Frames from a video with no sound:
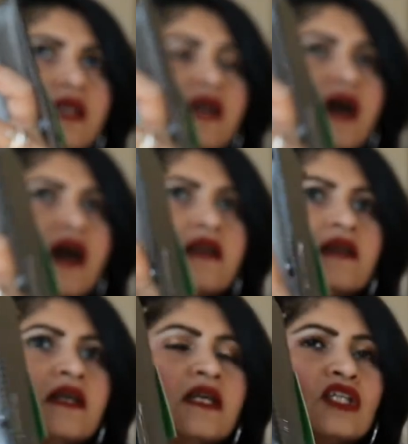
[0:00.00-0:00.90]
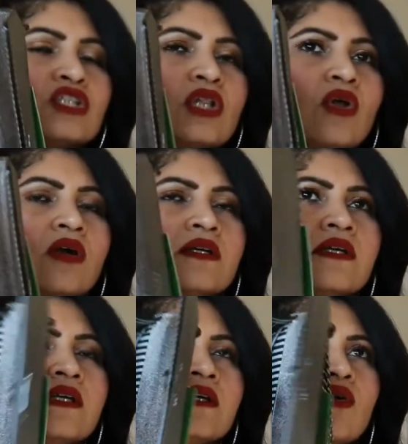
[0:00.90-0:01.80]
card slot
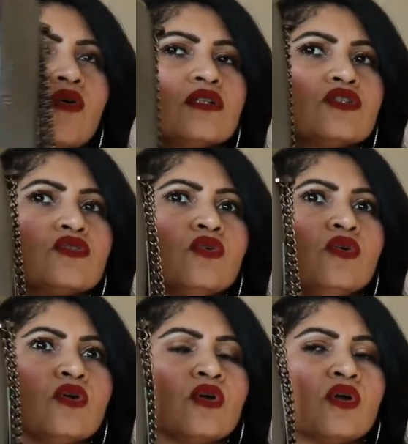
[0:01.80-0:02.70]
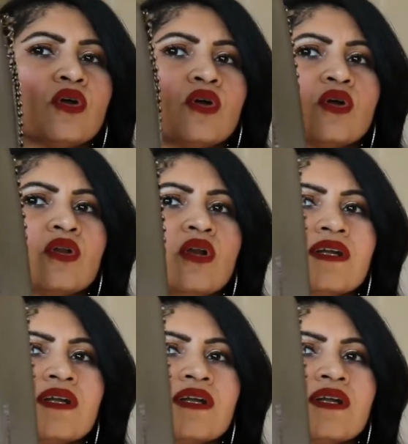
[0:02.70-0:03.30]
here also. Not